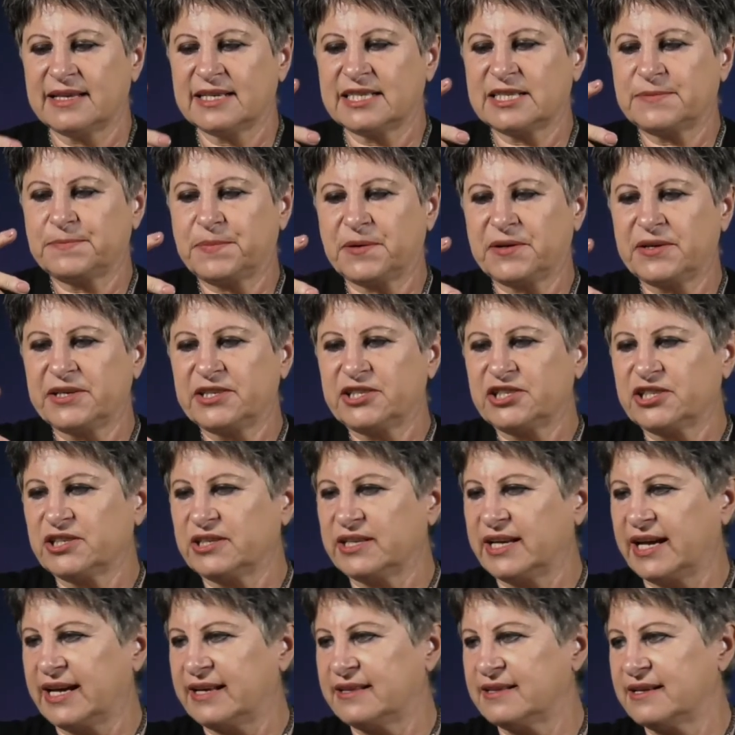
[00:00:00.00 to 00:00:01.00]
the
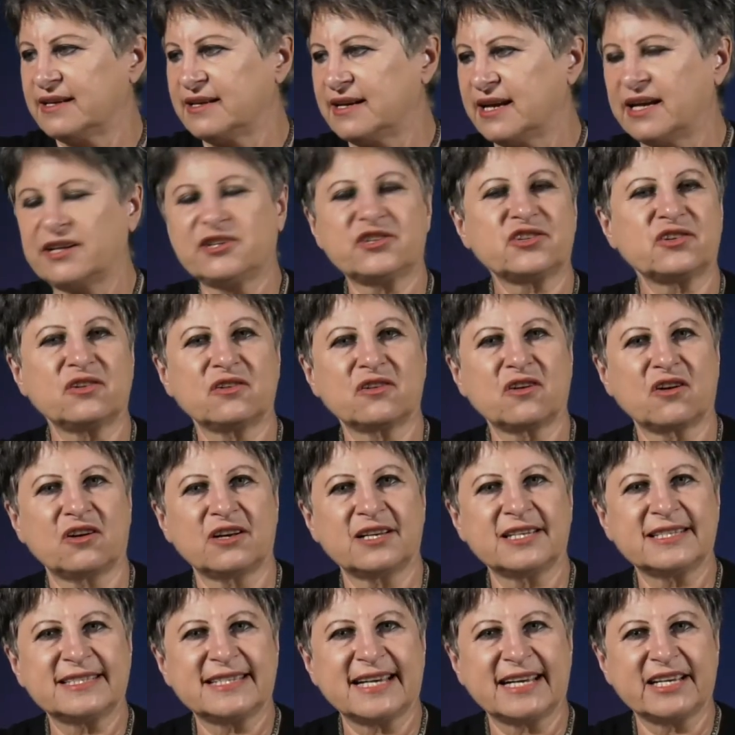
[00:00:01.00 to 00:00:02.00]
spiritual and the natural
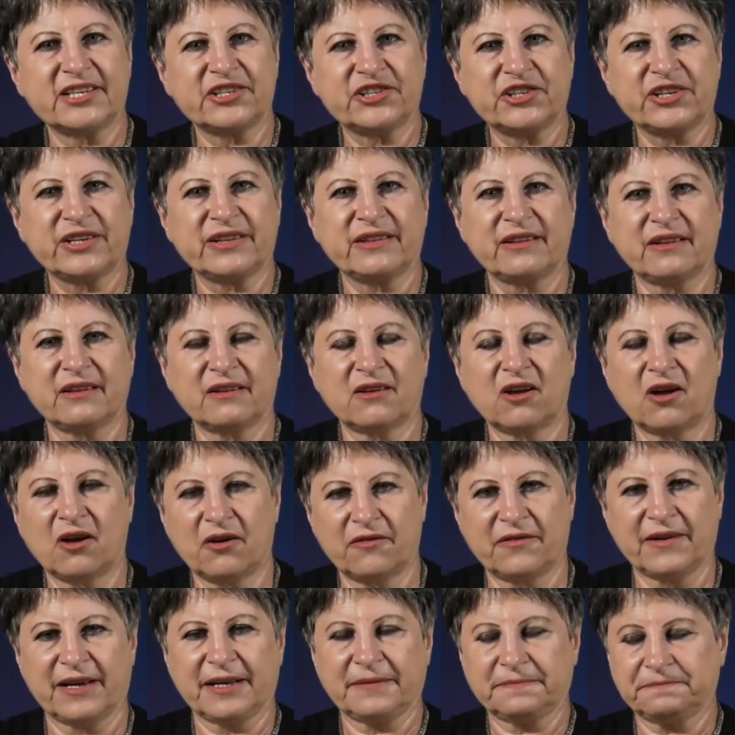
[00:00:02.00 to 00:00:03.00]
connotation
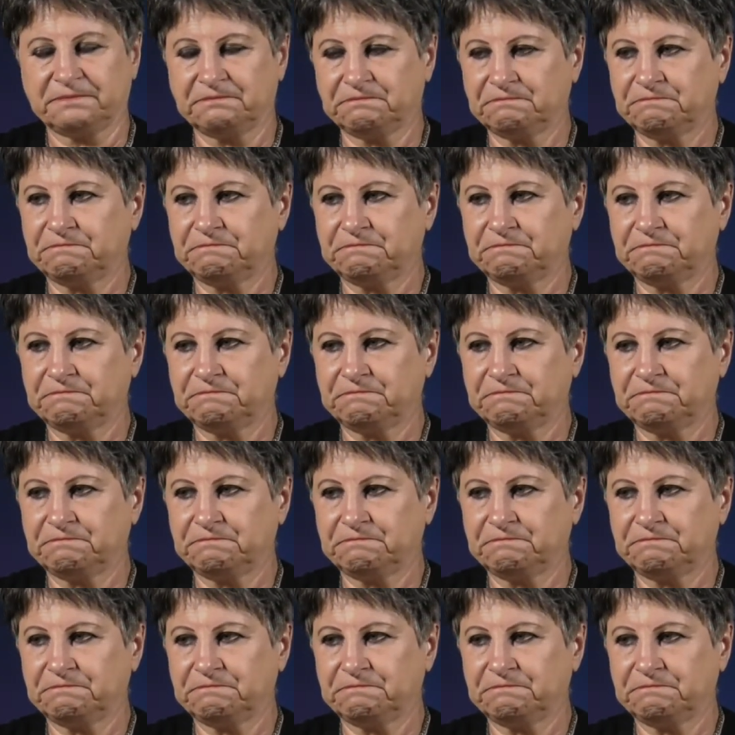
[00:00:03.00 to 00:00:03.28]
of it.